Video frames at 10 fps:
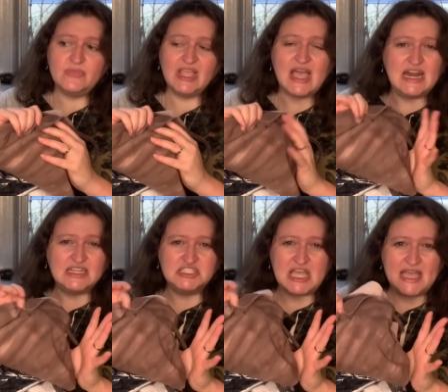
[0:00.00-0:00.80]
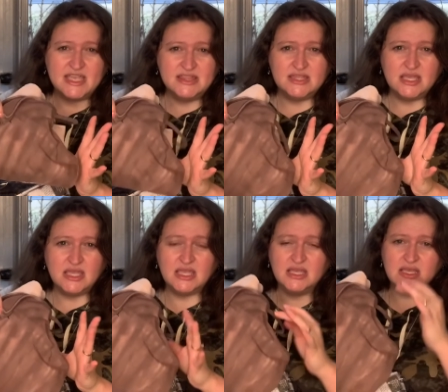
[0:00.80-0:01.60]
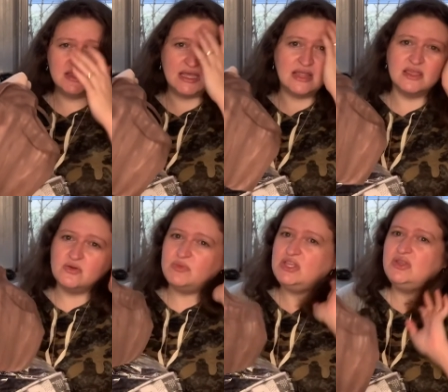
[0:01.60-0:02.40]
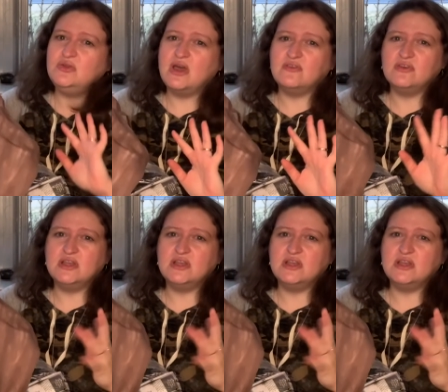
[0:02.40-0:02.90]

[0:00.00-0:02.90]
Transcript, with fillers: kind of jacket thing that I think would be cute over it.